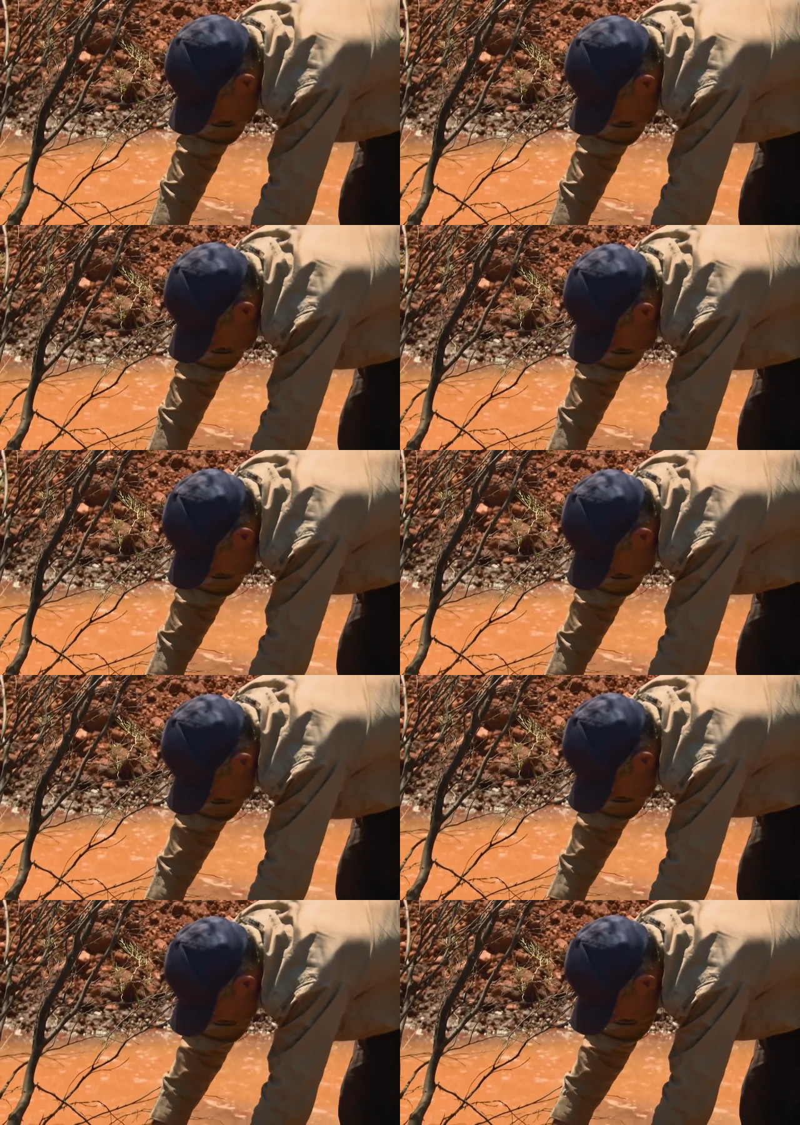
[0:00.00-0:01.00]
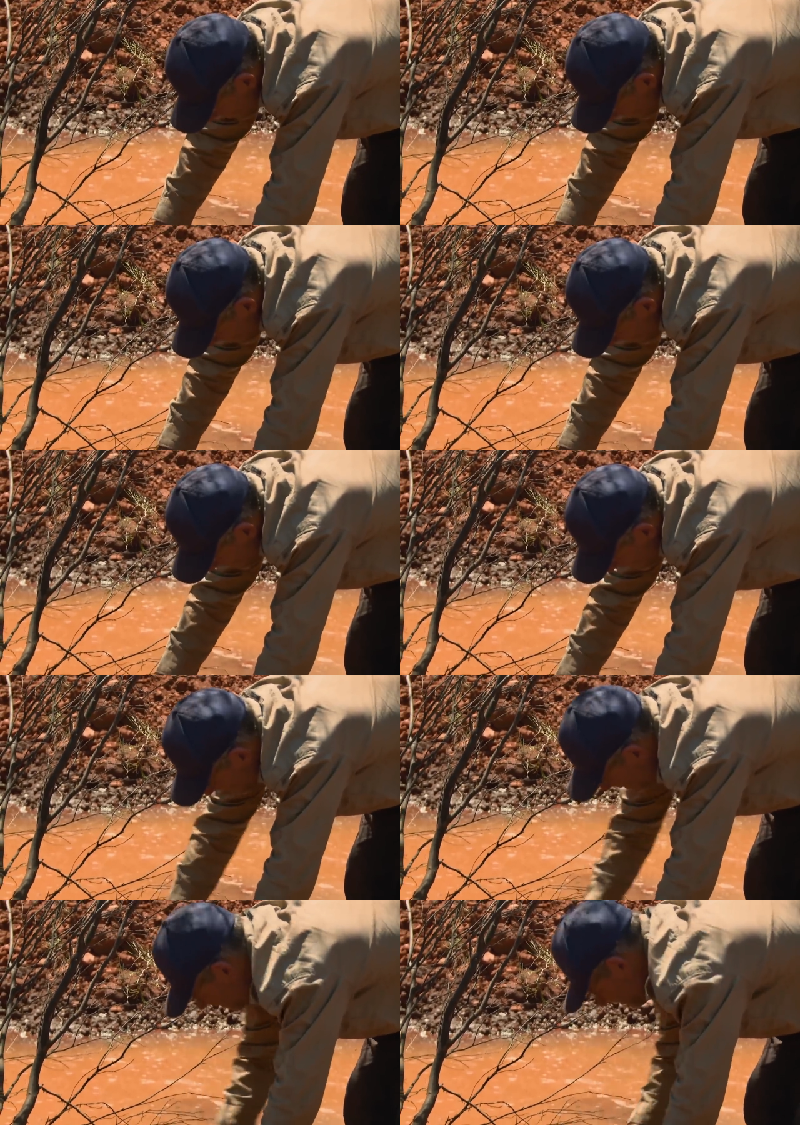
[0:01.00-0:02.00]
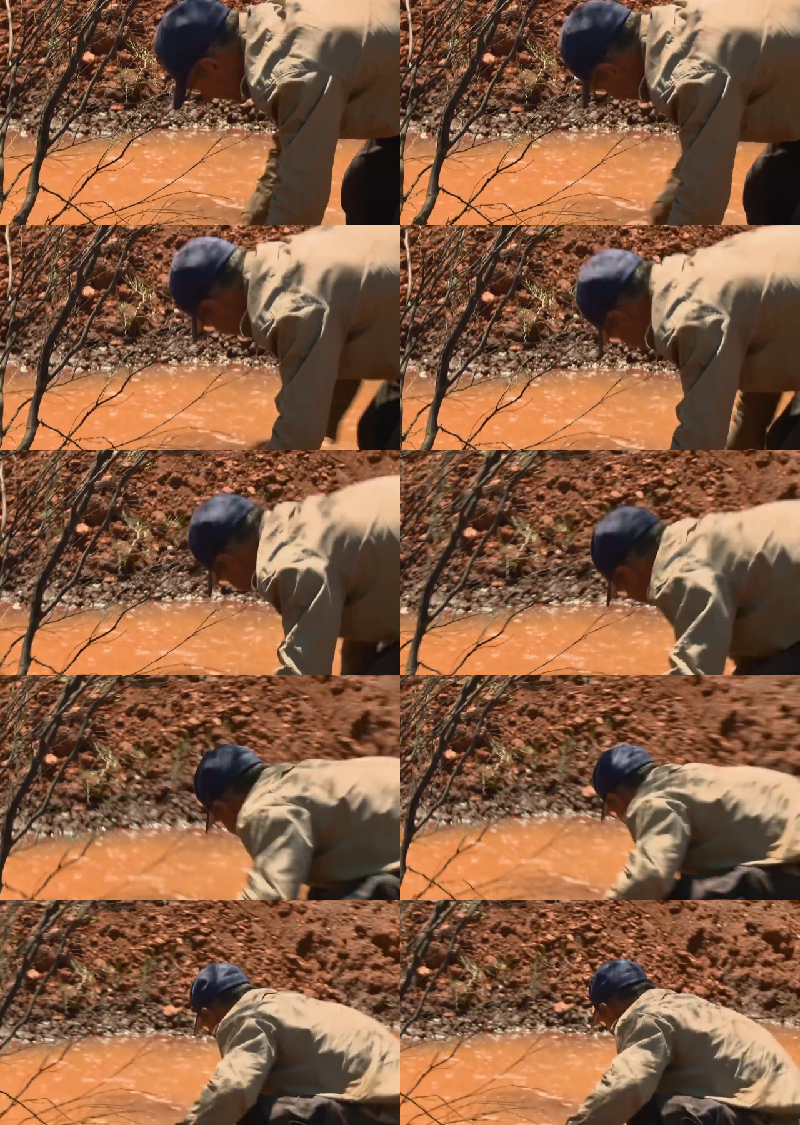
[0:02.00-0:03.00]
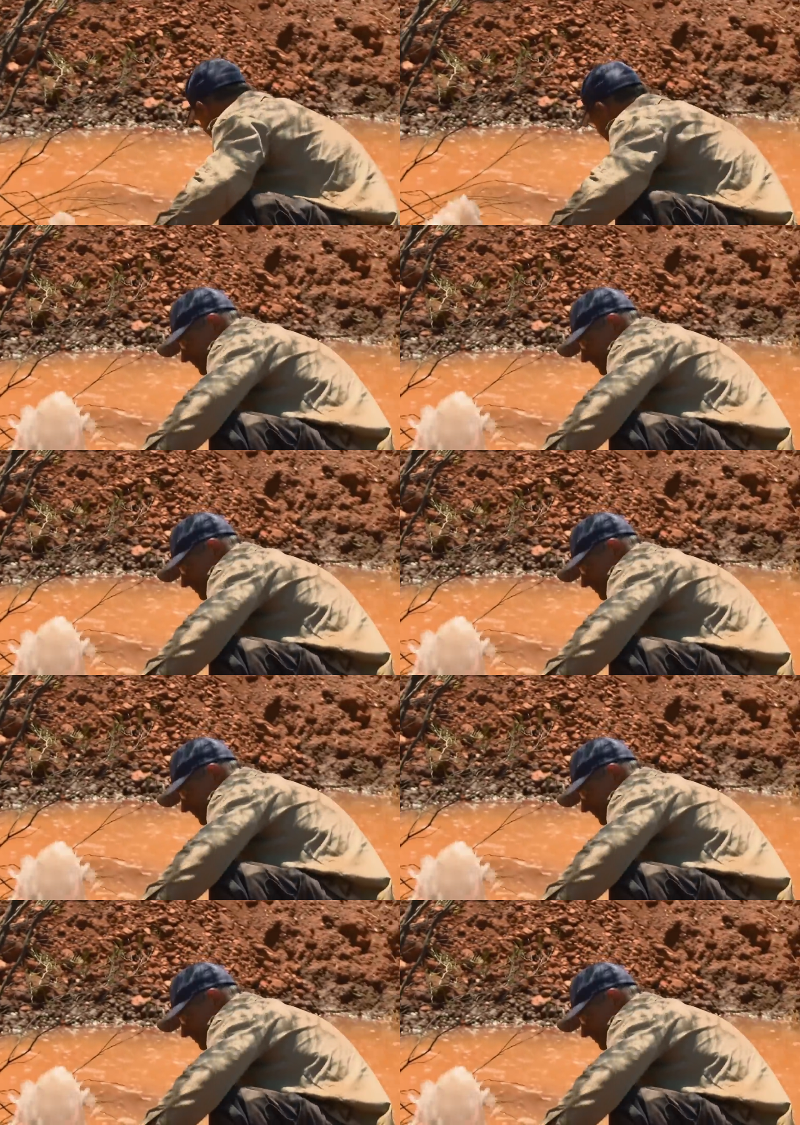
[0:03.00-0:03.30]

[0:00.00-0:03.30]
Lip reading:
(no speaker visible)